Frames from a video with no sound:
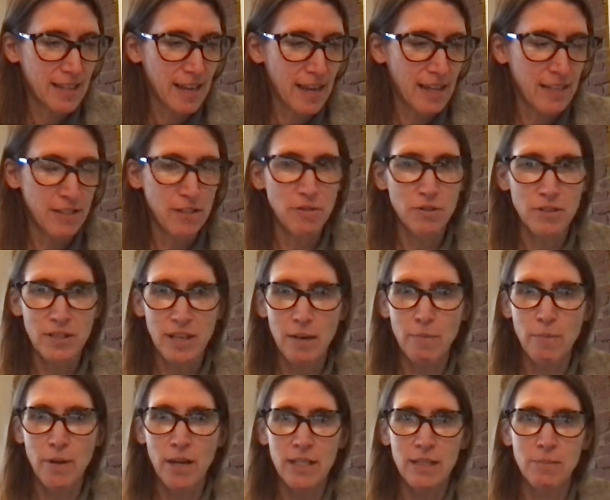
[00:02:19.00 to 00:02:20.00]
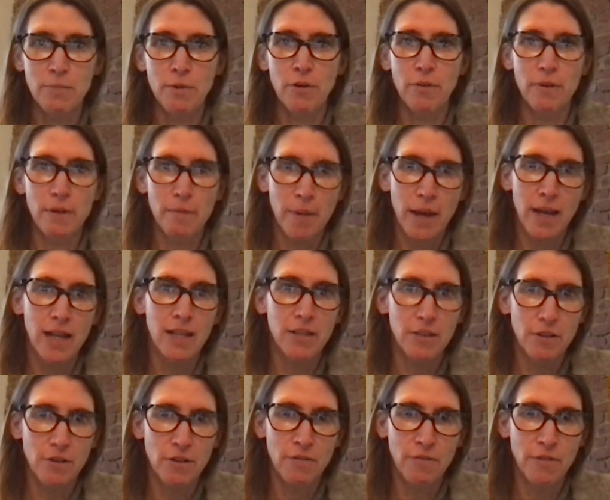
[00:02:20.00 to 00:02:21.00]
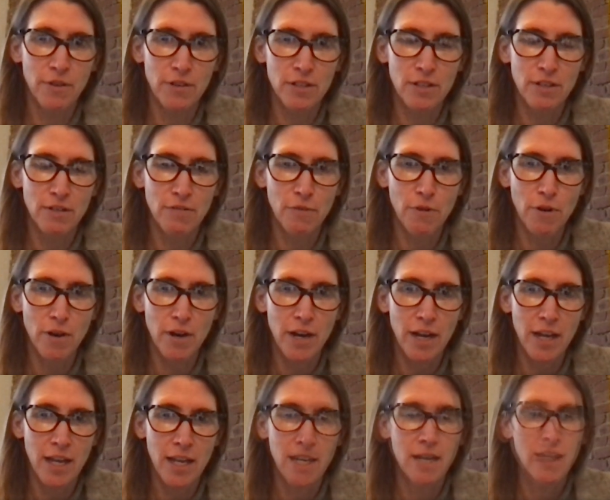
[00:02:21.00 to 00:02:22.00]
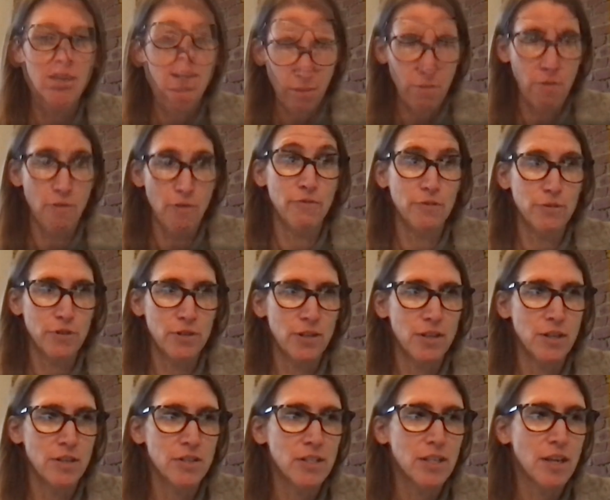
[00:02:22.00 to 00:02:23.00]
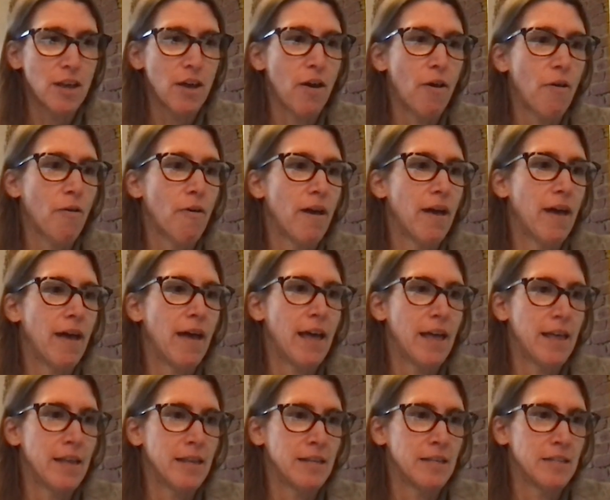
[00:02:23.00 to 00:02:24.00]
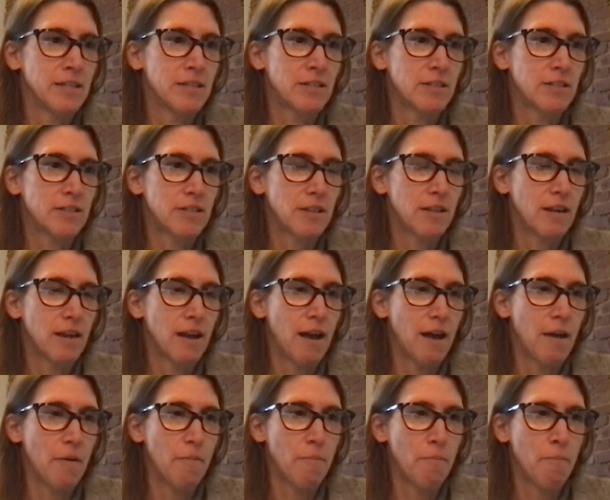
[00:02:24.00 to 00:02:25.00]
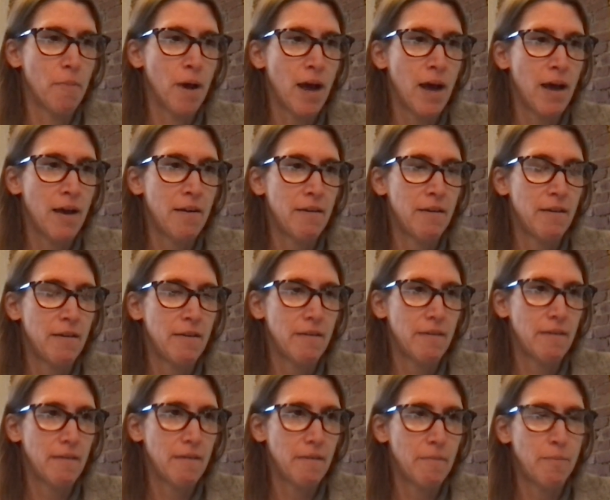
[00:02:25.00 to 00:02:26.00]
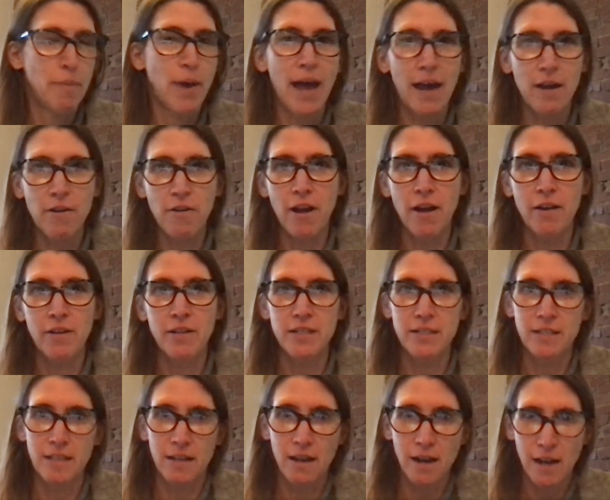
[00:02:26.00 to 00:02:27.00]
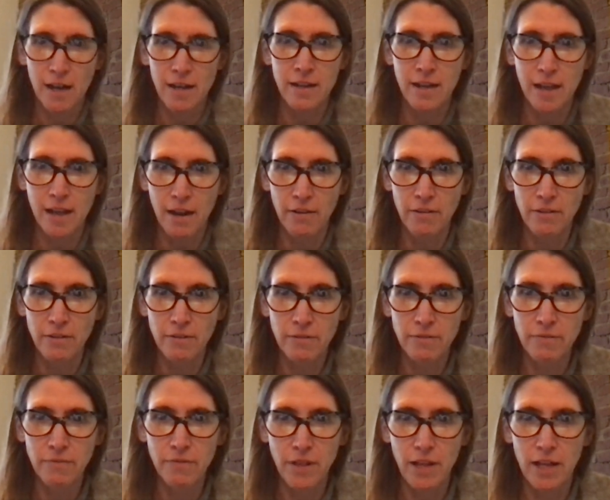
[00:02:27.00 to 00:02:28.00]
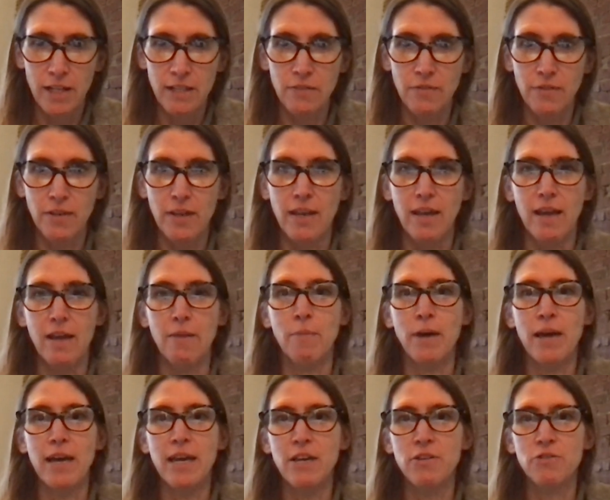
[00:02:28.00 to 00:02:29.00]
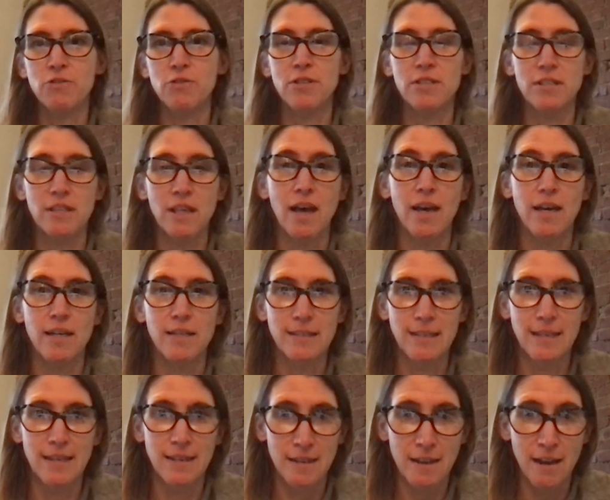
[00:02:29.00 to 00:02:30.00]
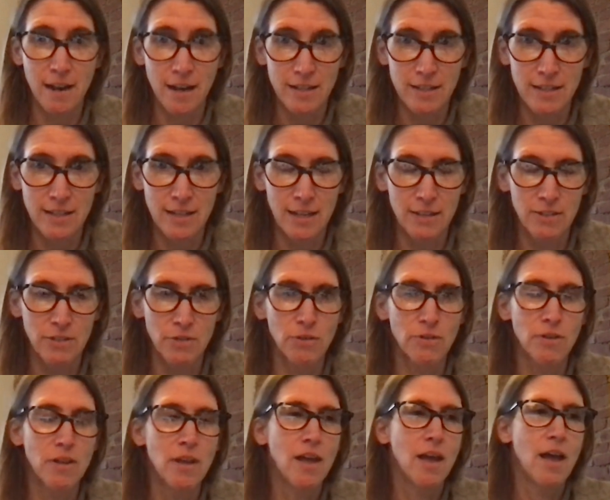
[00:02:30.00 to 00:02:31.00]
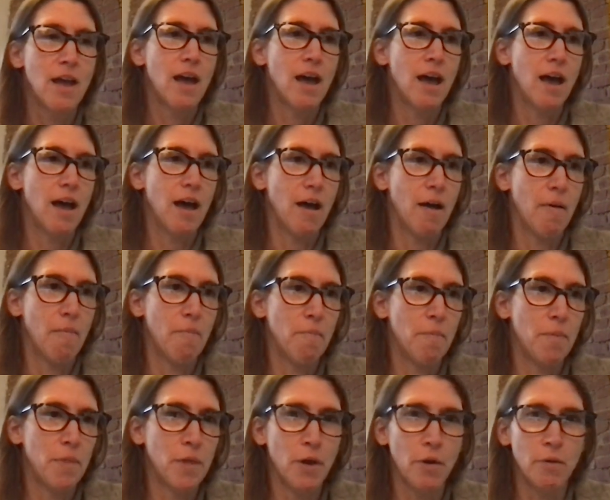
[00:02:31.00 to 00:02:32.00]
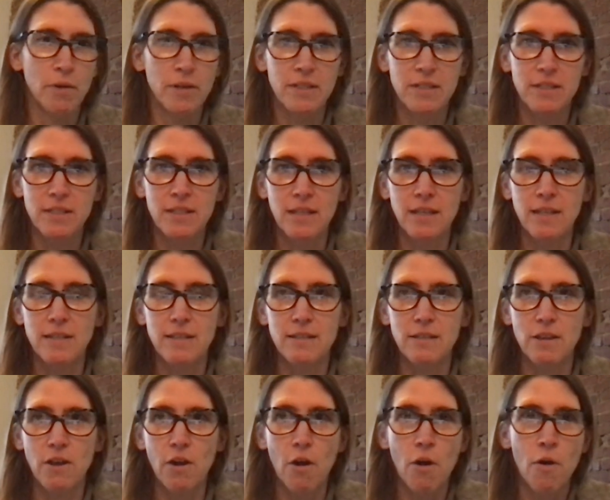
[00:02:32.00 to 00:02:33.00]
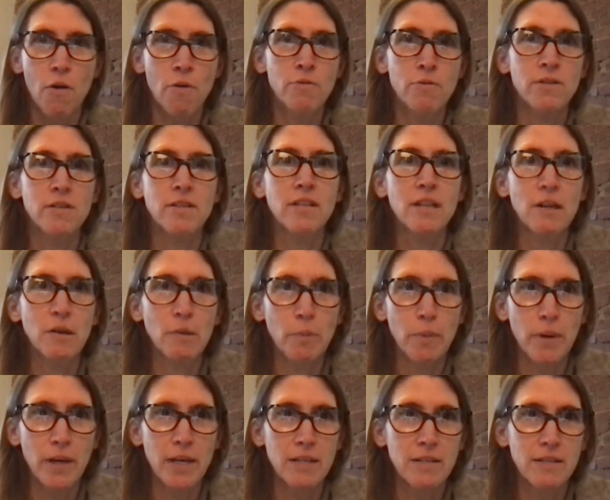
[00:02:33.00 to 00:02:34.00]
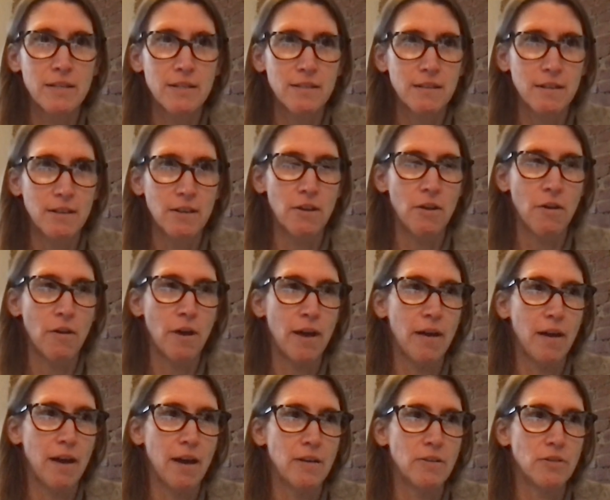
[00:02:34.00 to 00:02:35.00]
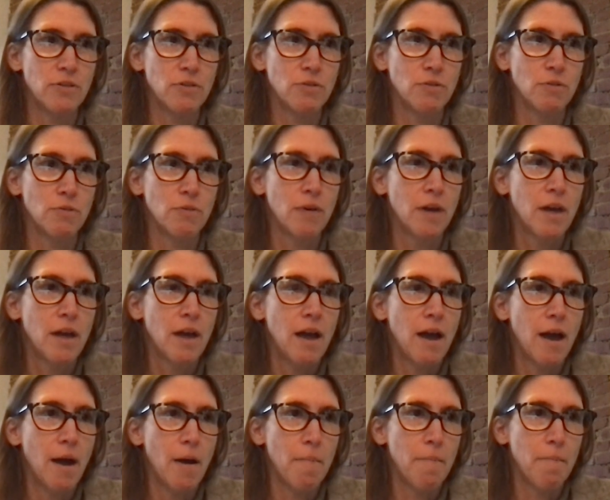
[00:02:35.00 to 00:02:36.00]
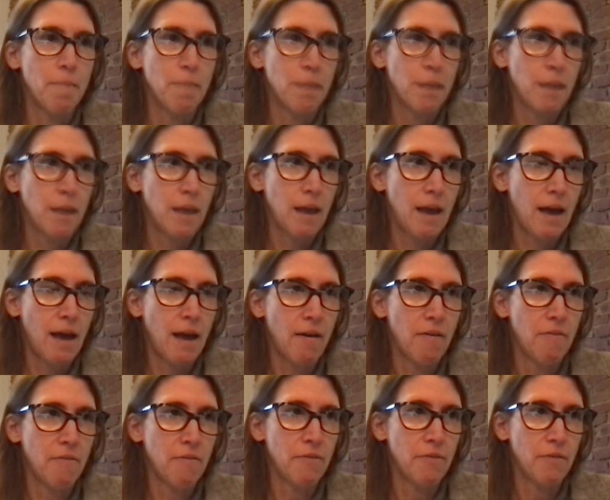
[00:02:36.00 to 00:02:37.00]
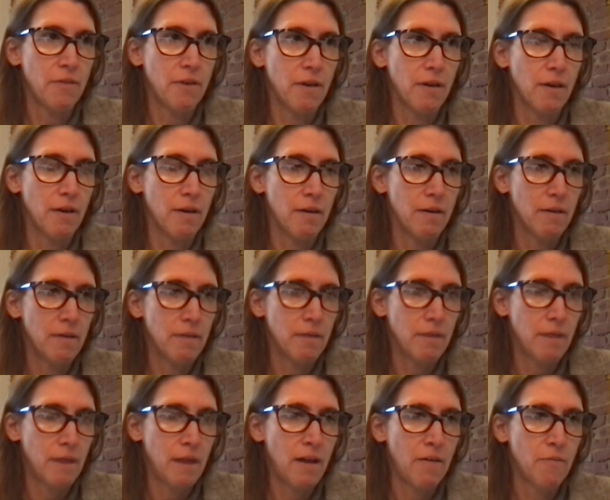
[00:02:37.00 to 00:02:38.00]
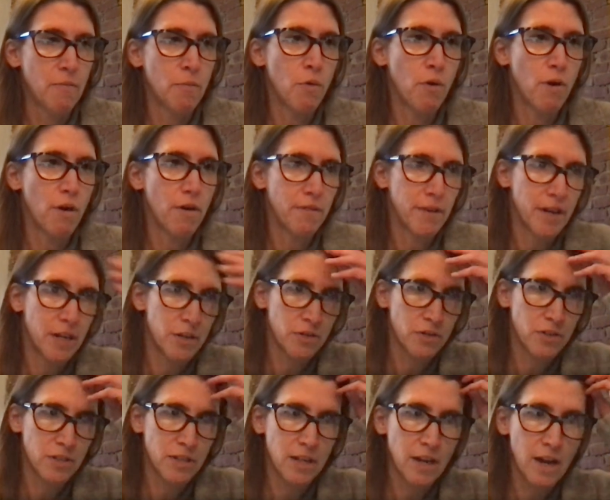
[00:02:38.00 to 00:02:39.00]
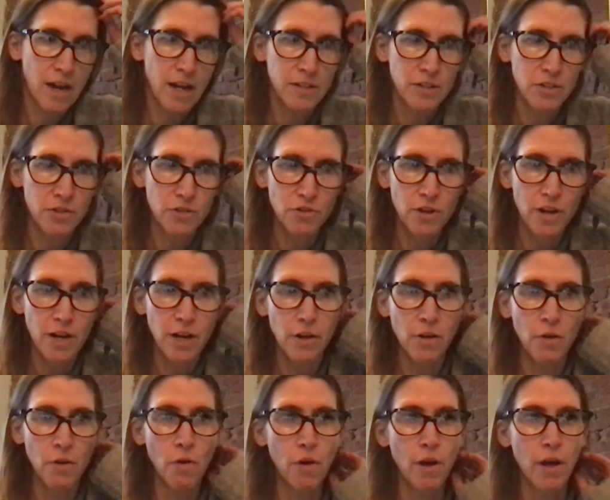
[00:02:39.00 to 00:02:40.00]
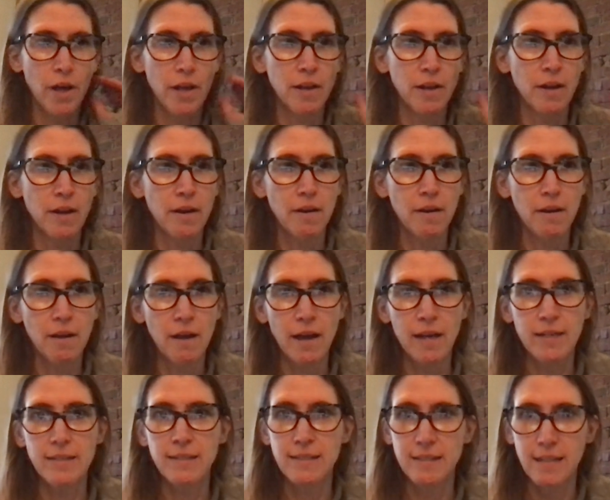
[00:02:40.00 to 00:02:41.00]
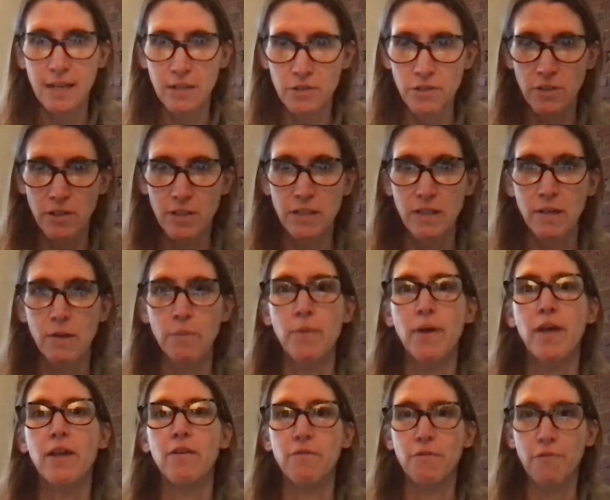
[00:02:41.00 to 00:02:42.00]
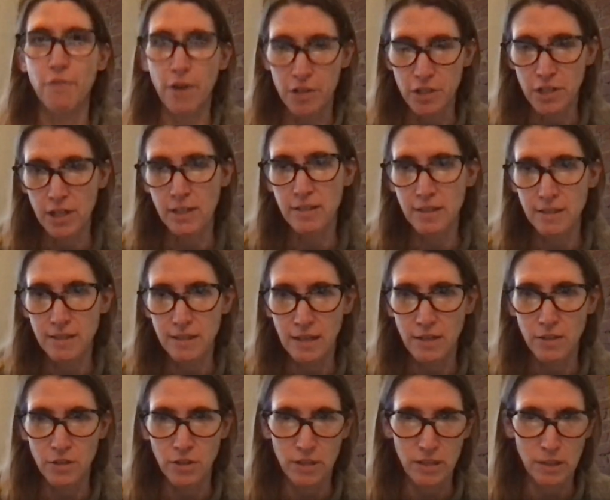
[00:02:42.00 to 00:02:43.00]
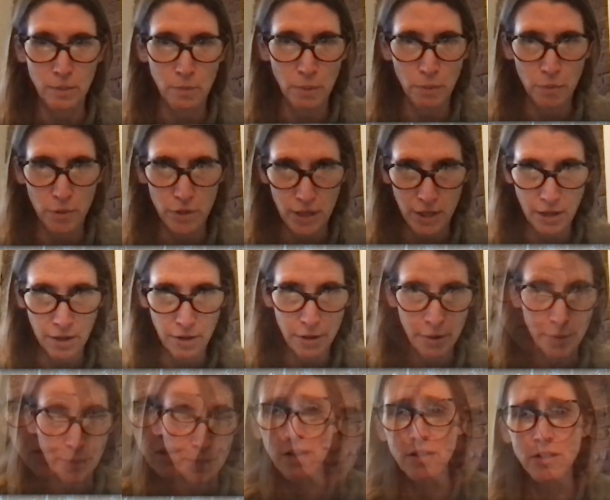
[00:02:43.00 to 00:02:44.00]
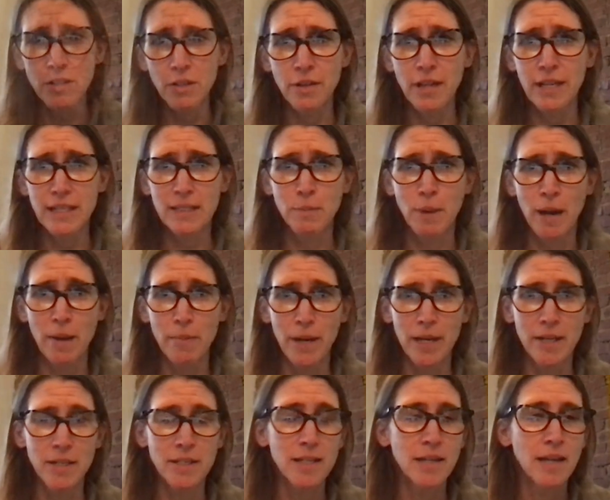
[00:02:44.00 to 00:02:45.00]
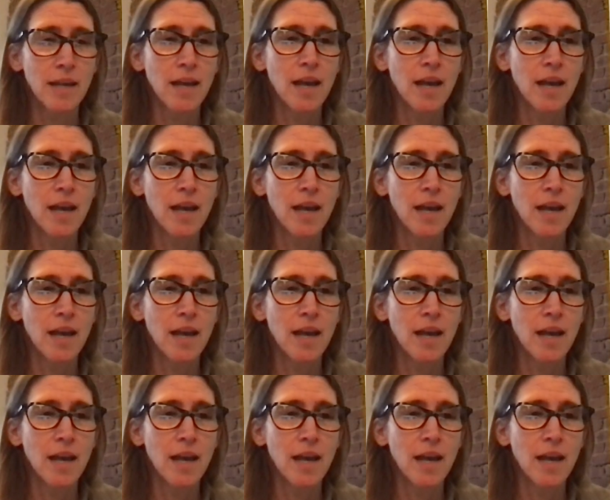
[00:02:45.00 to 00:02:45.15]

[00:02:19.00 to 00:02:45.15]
as you said, Massimo, we met at the University of Oregon over two years ago. And uh, my background is in continental philosophy, and my interest lies in continental. Um, though it's it's honed a little bit, you know, I, I do um, have uh, have more of an interest in concentrating on existentialism and French existentialism in particular. So that's my bent.